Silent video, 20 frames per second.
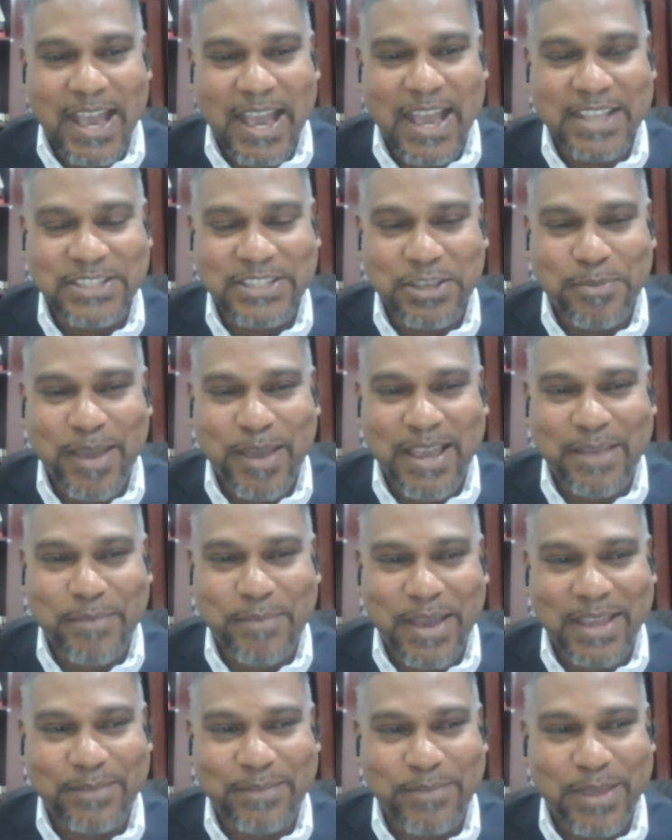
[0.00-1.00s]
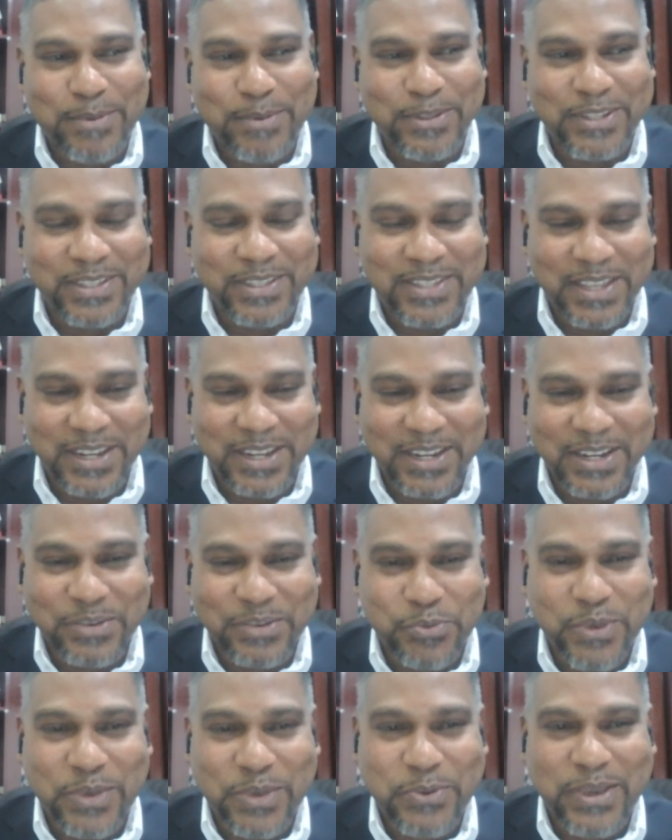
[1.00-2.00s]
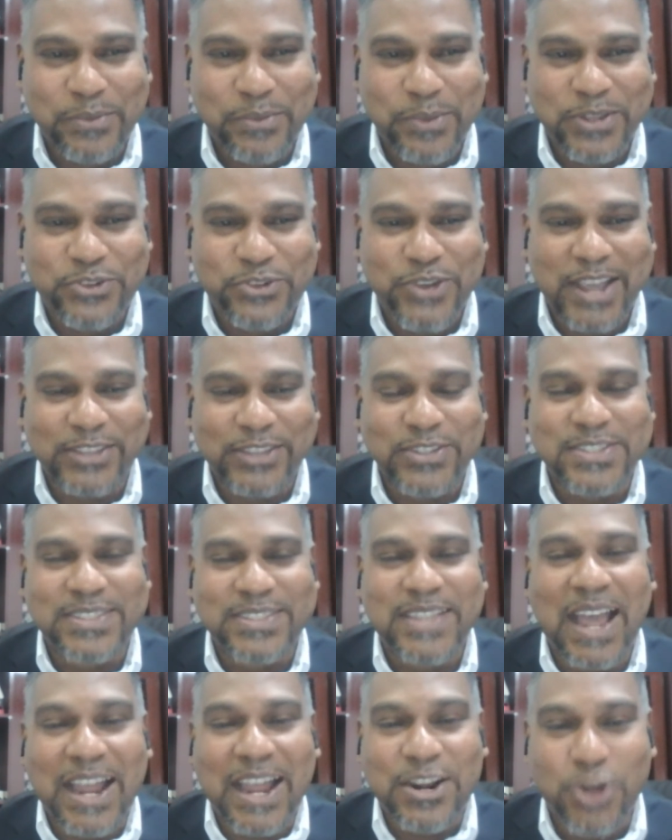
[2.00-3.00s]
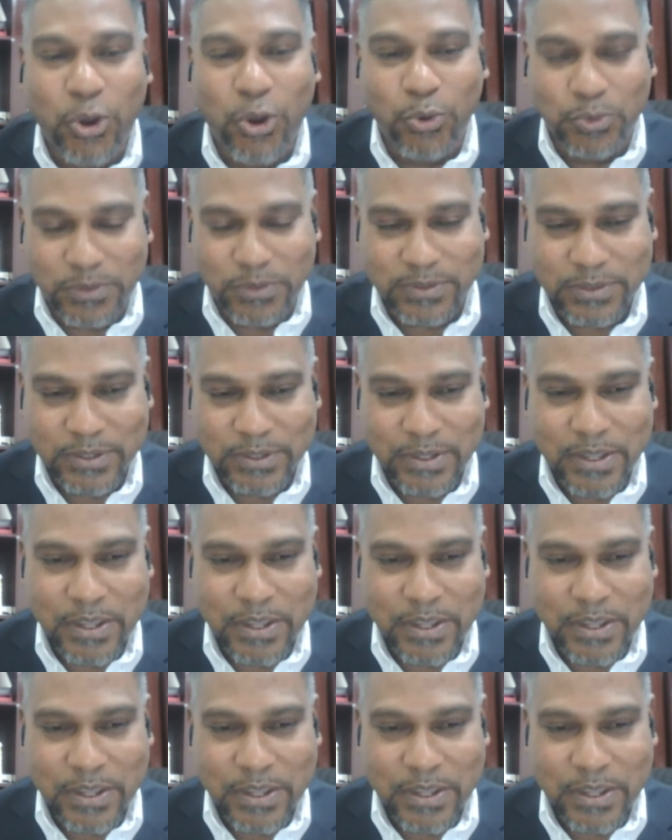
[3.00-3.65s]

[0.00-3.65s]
as you might be able to tell, we try to stand out